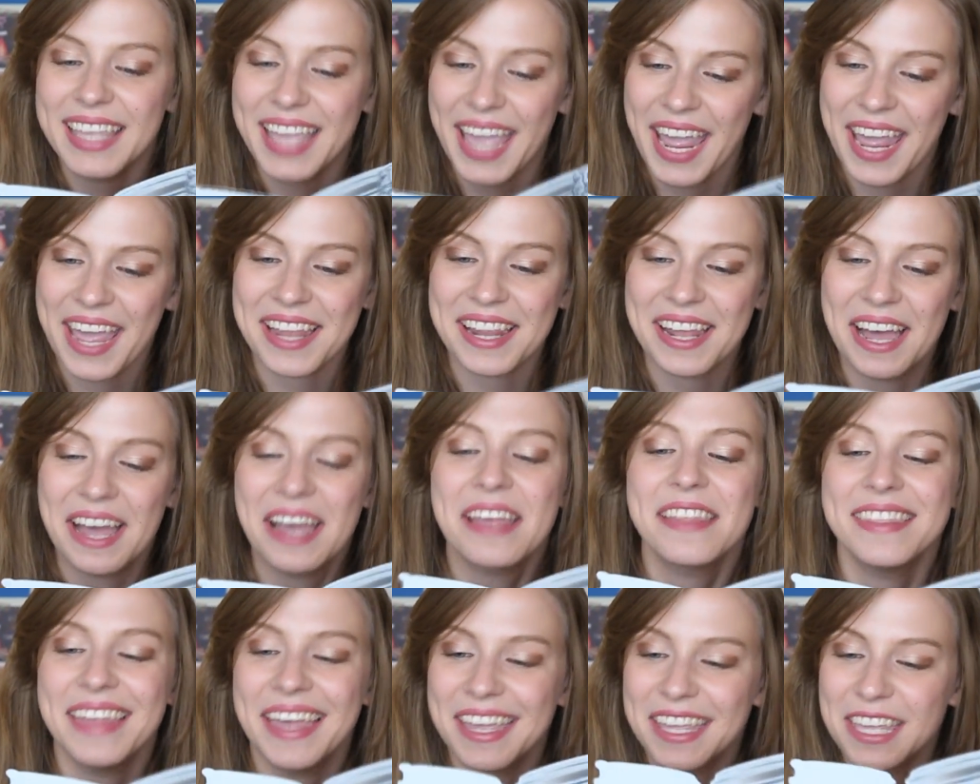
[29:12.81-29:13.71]

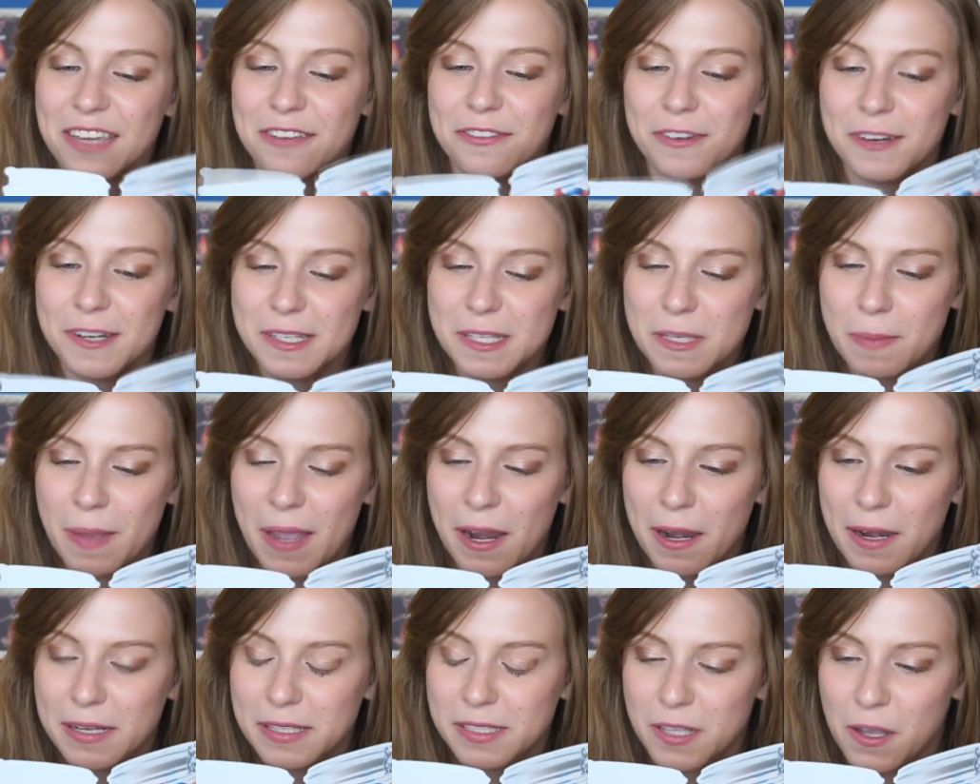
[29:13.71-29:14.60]
Kayla, thank you for
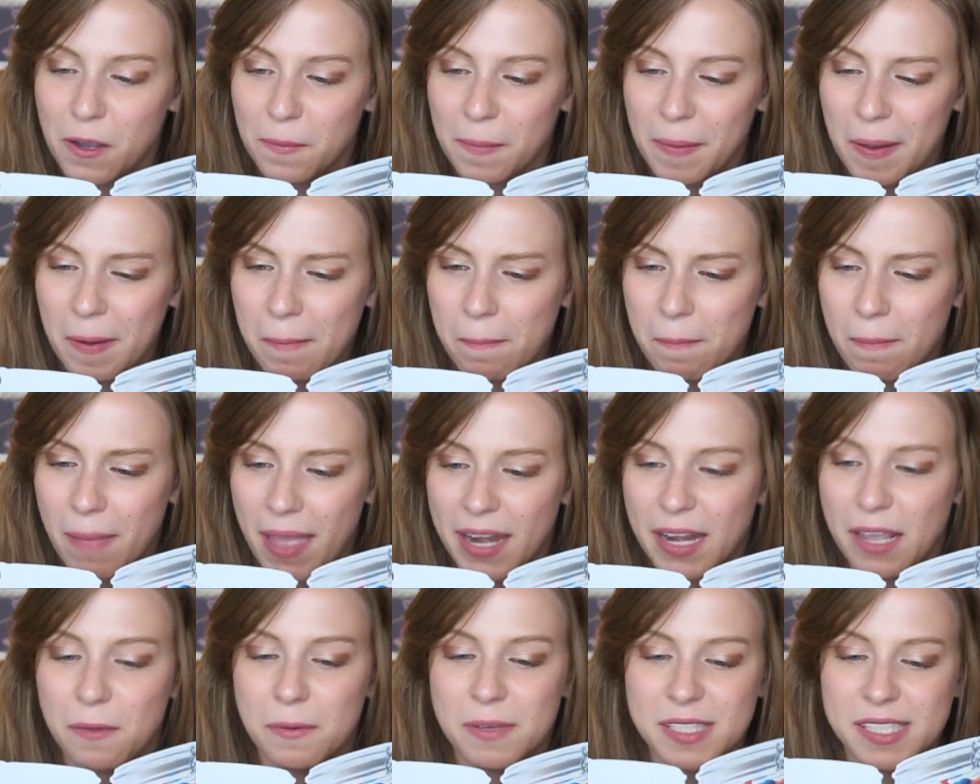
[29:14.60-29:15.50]
inspiring so
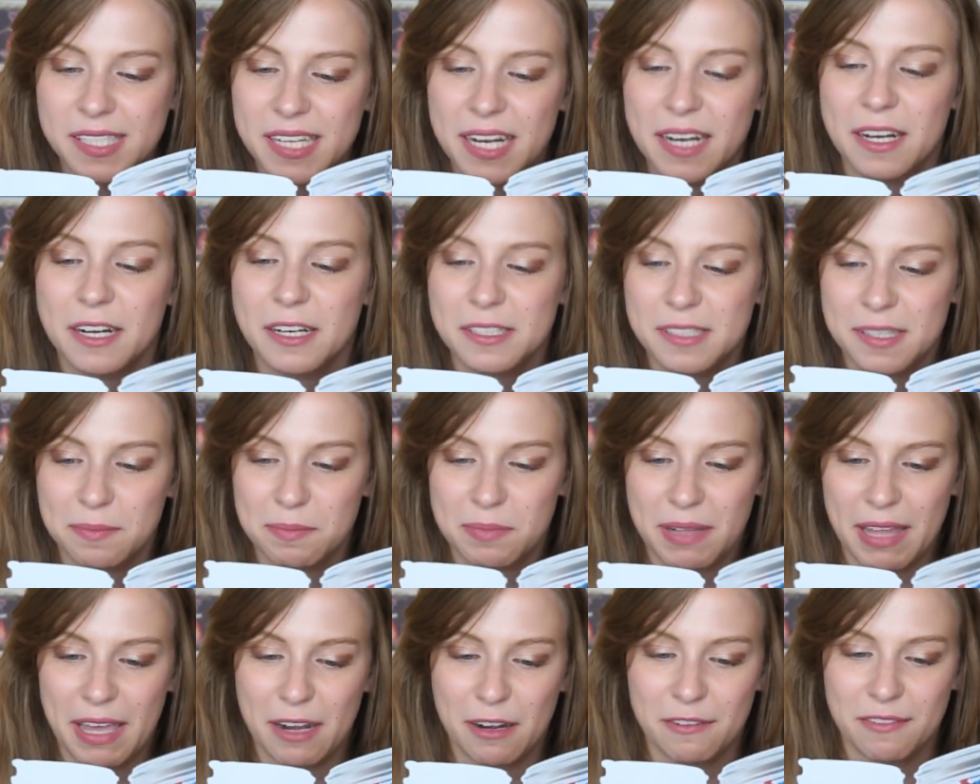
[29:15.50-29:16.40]
many with stickers
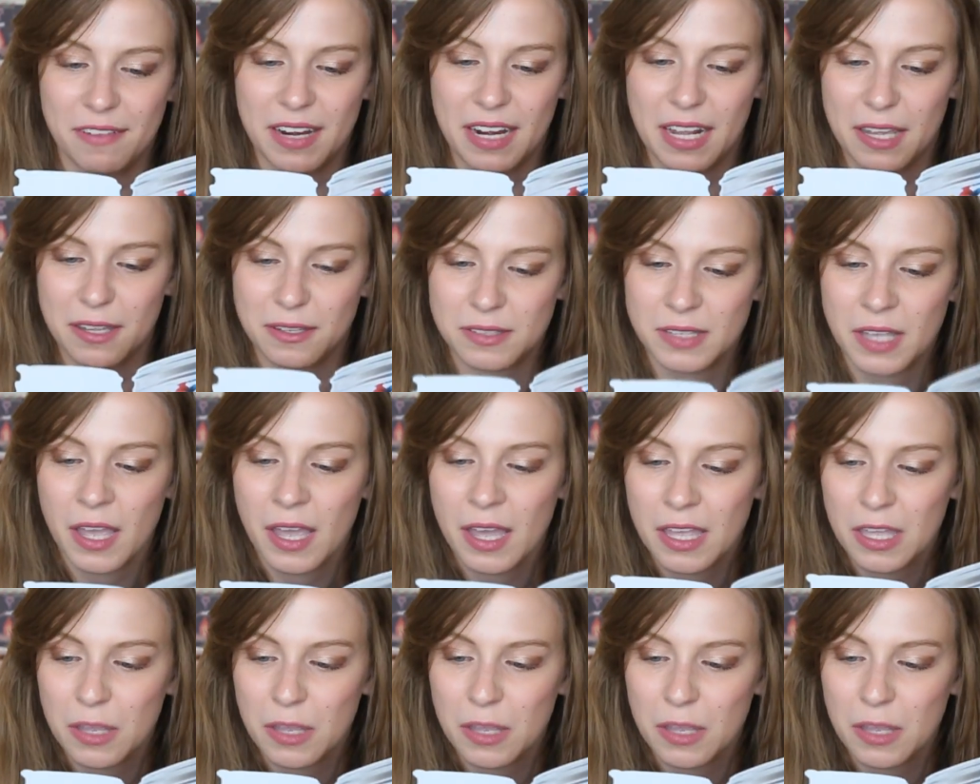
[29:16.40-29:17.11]
and planner videos.